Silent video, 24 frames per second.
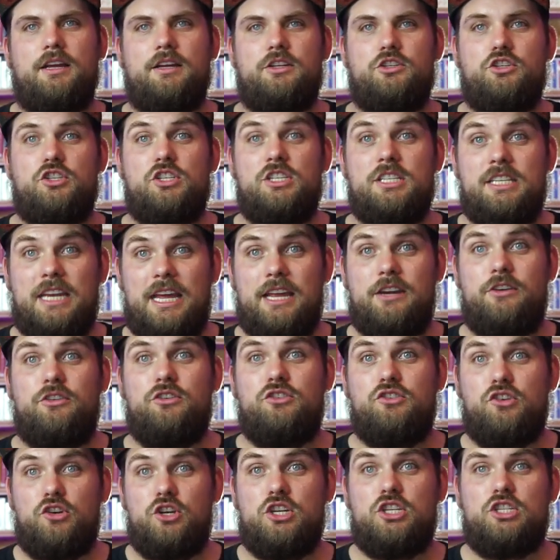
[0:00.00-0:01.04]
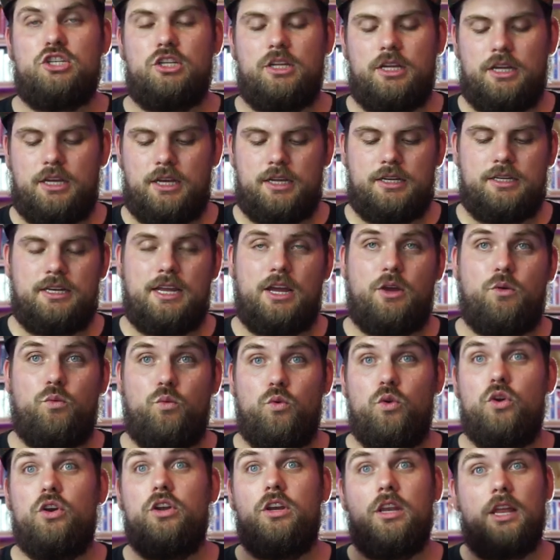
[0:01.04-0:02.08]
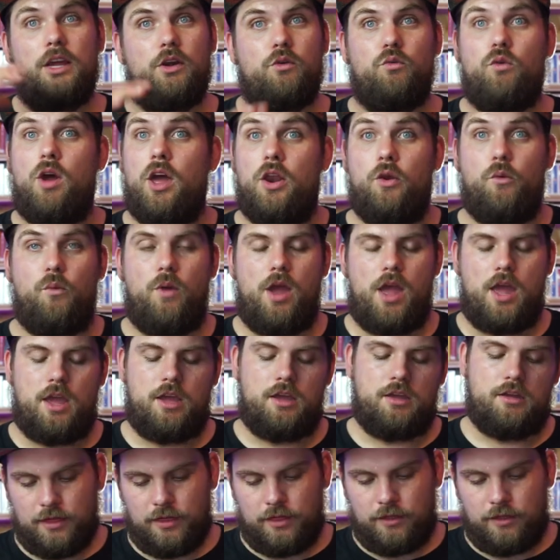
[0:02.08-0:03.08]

a standard traditionally cut deck would, like right away.